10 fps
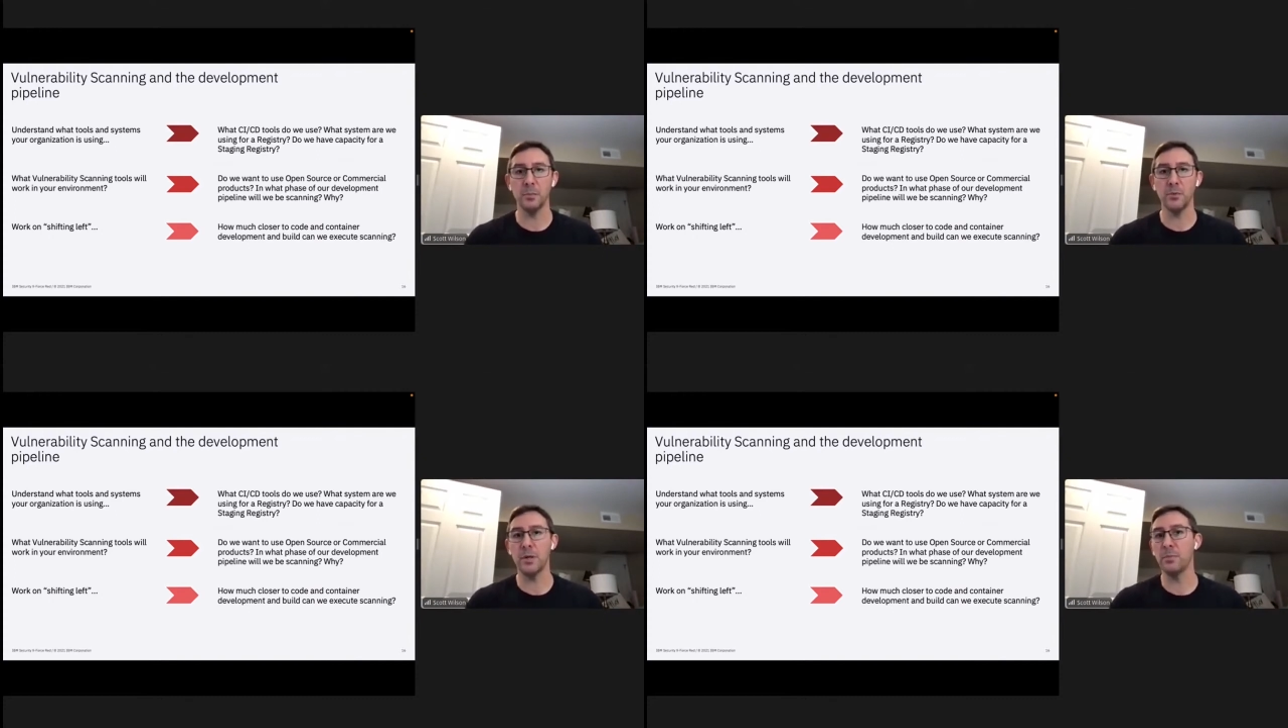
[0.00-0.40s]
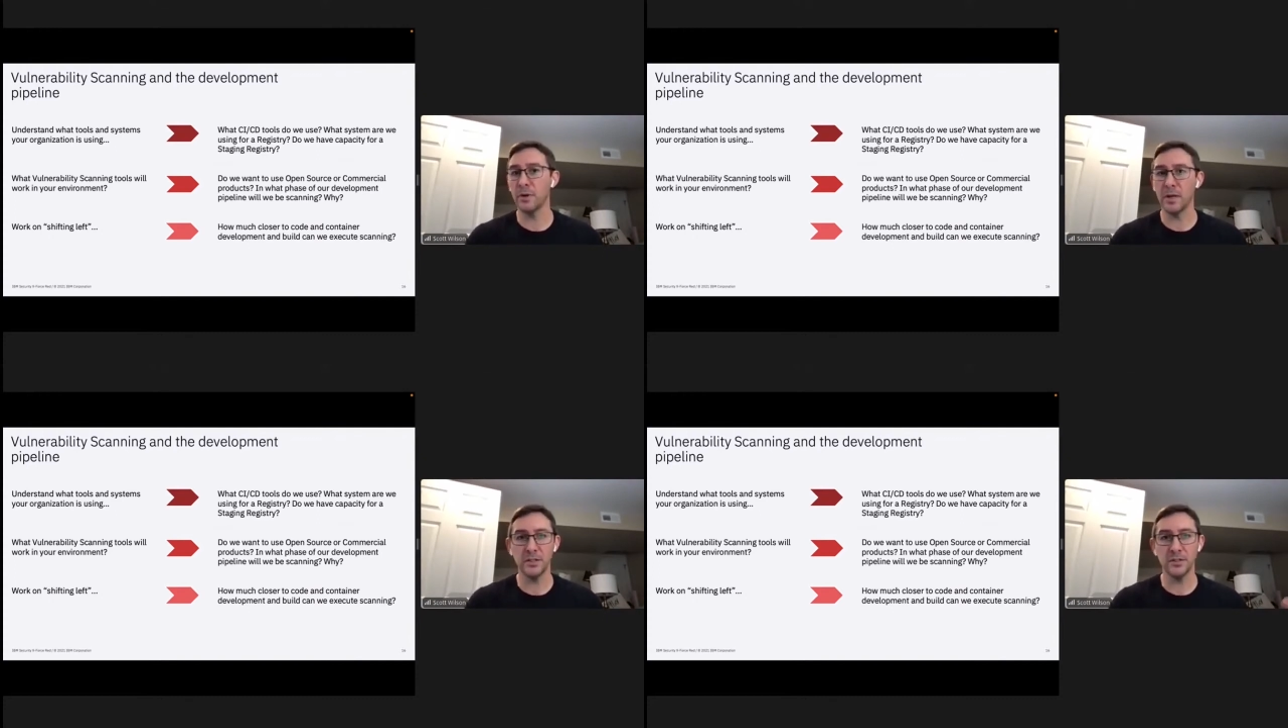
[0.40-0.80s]

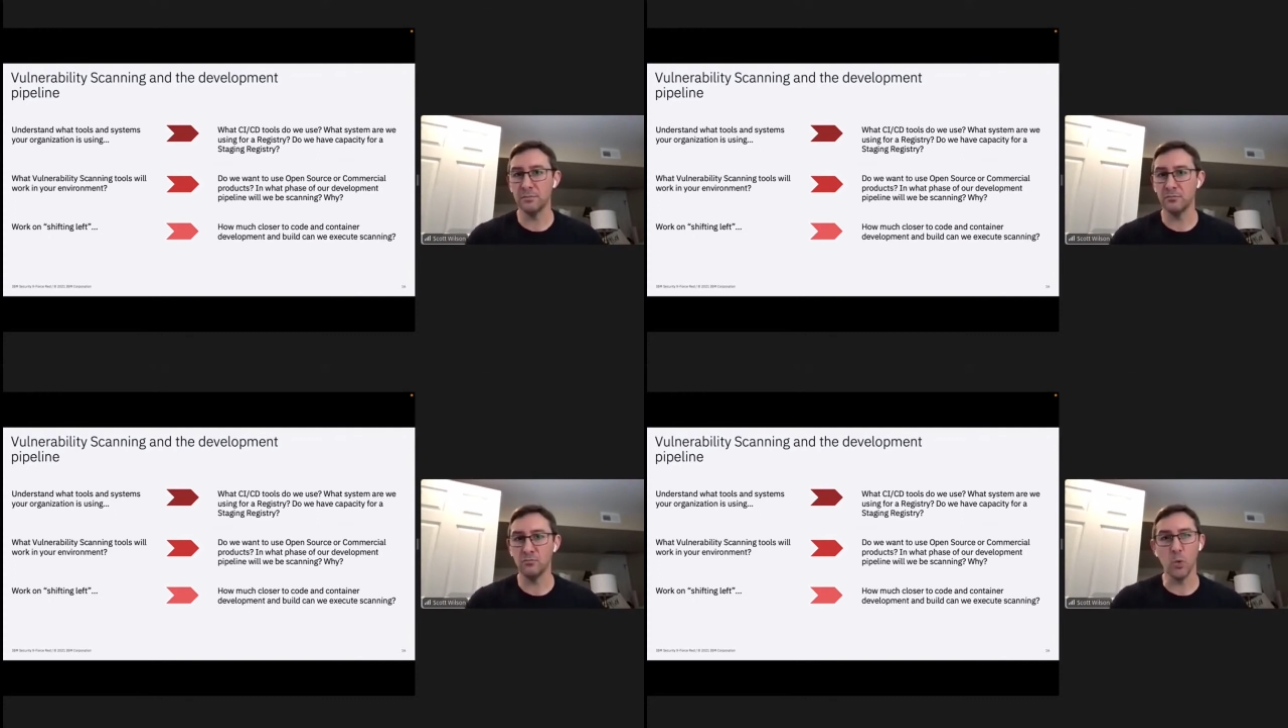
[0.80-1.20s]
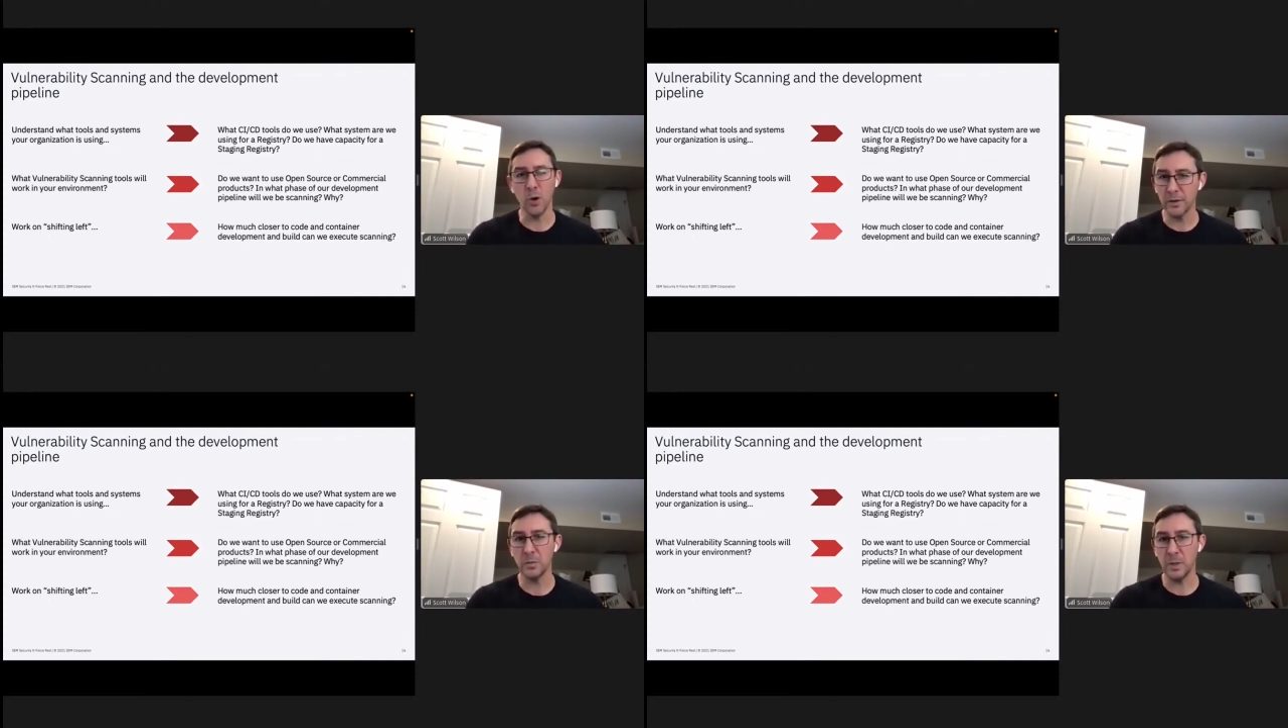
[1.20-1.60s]
pre-production
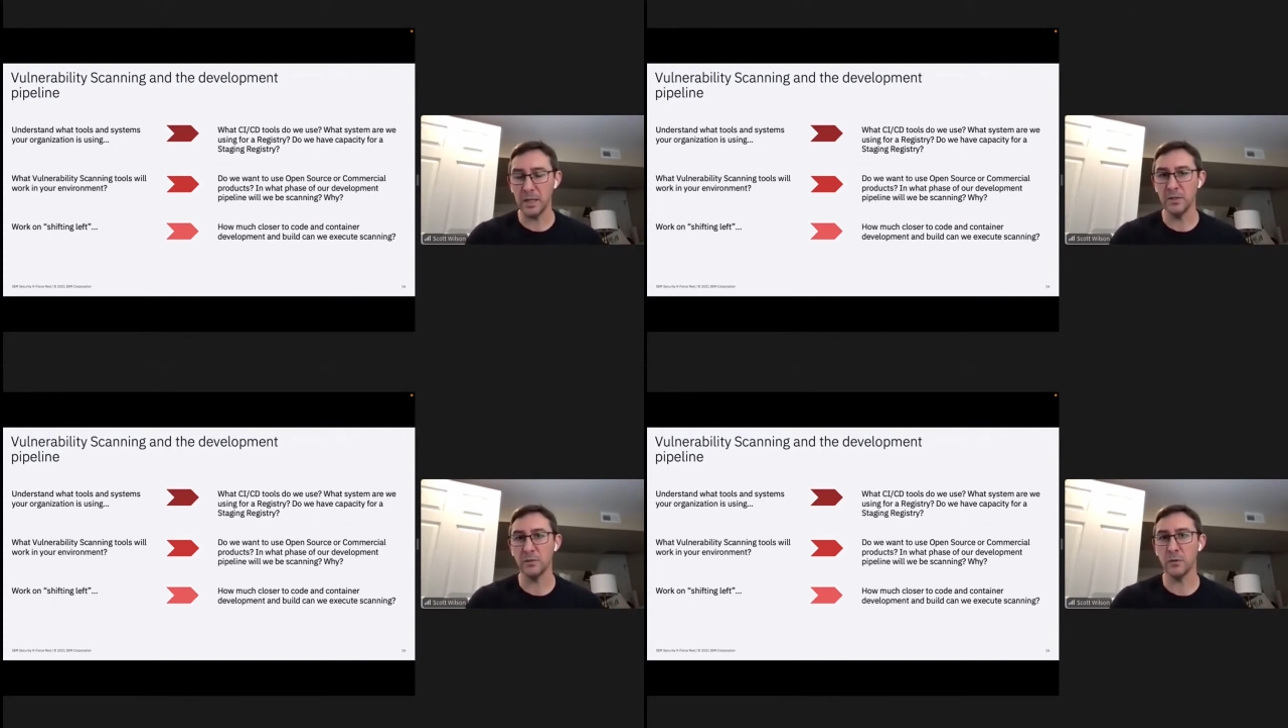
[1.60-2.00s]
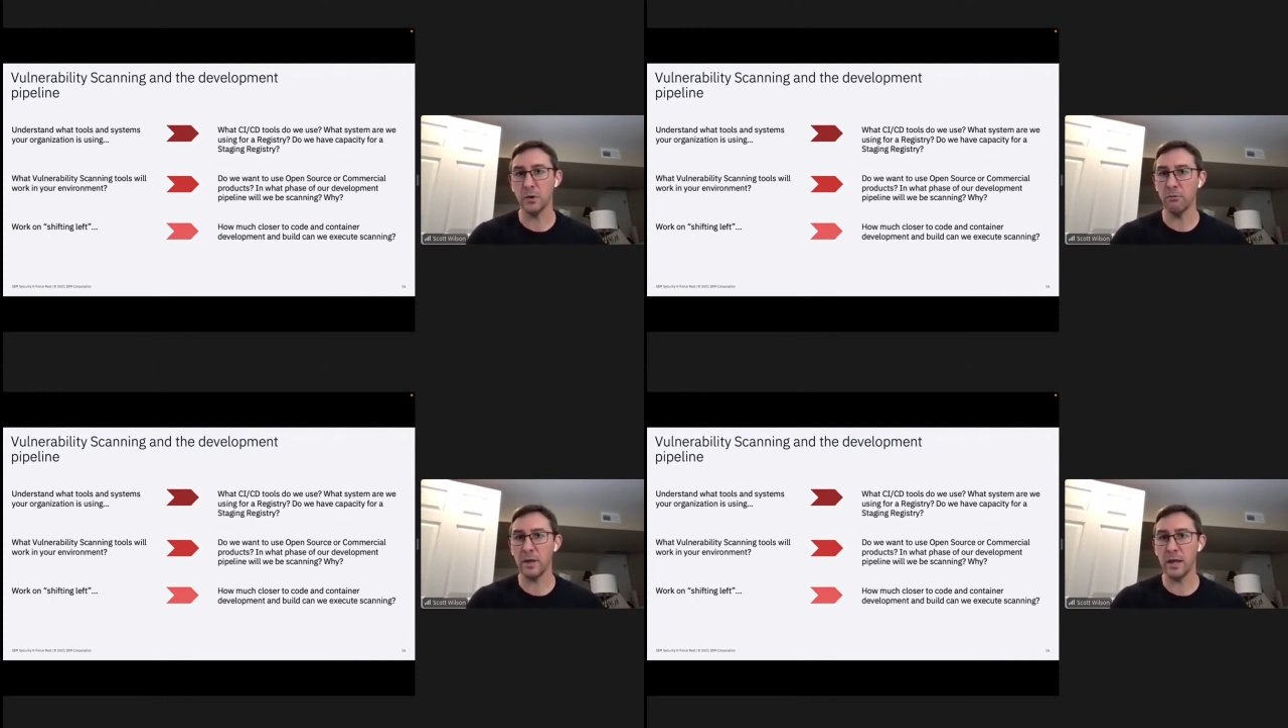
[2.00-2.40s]
workspace for
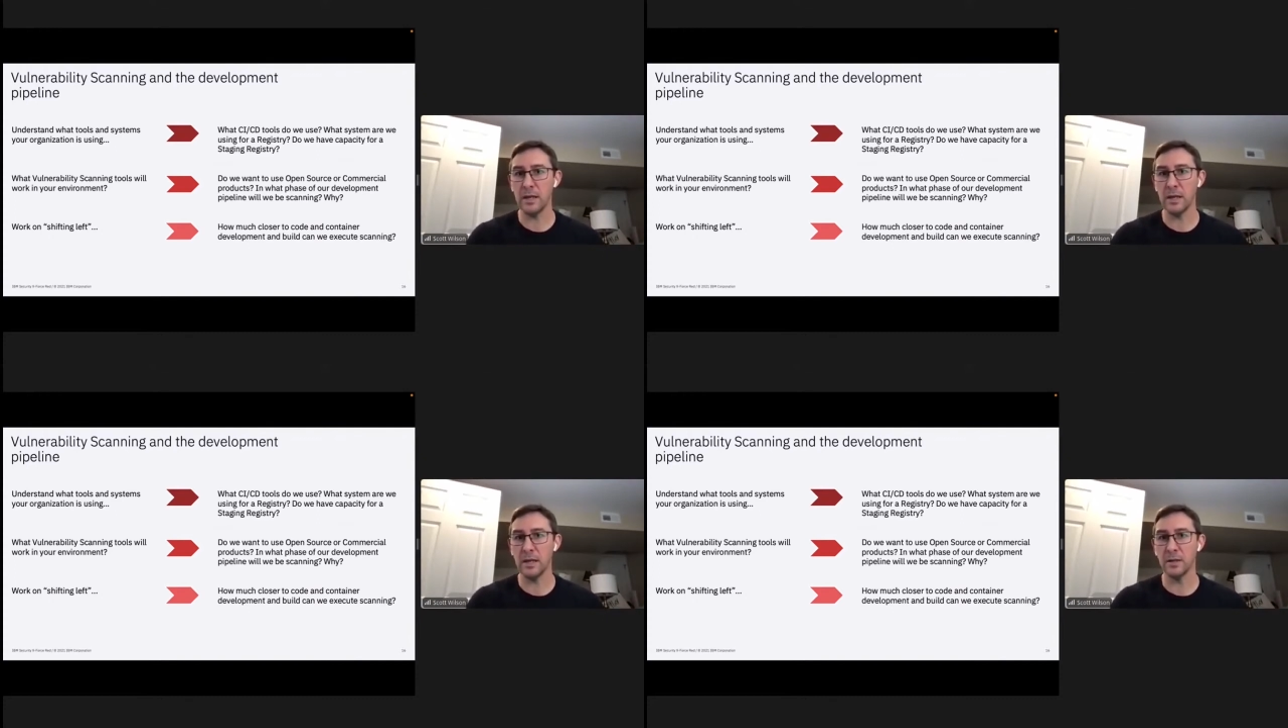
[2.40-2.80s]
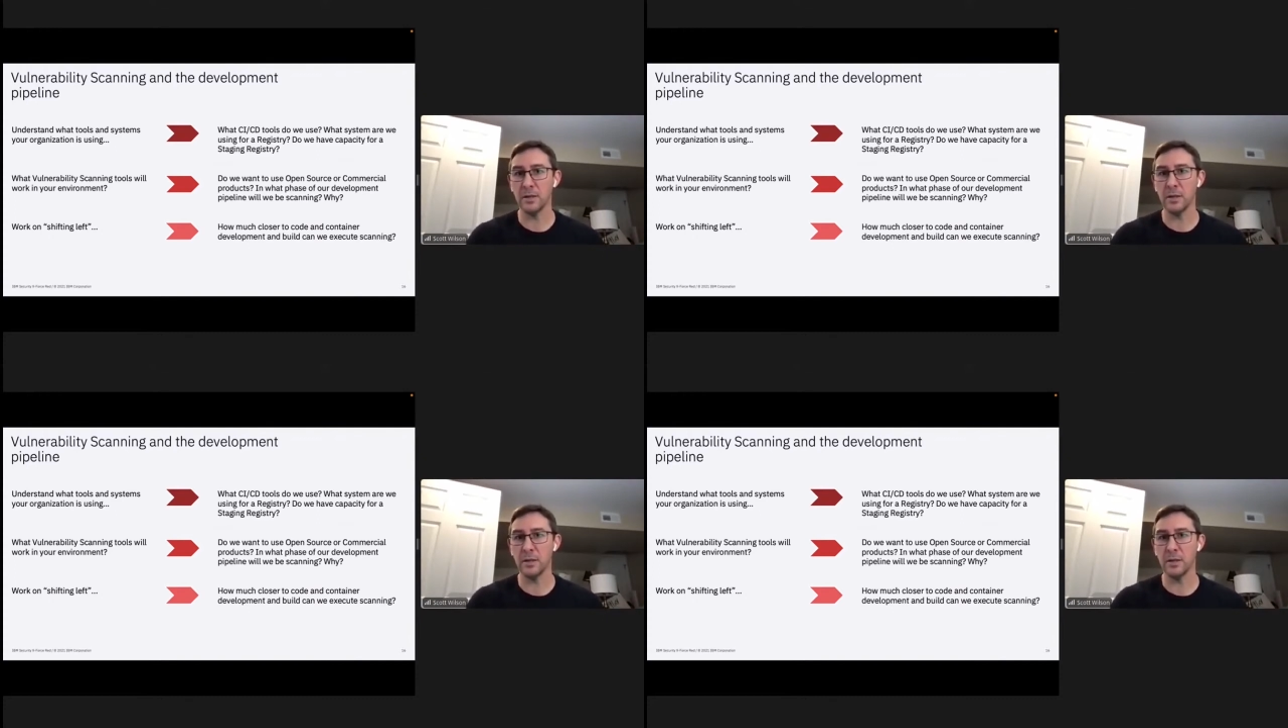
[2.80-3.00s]
creating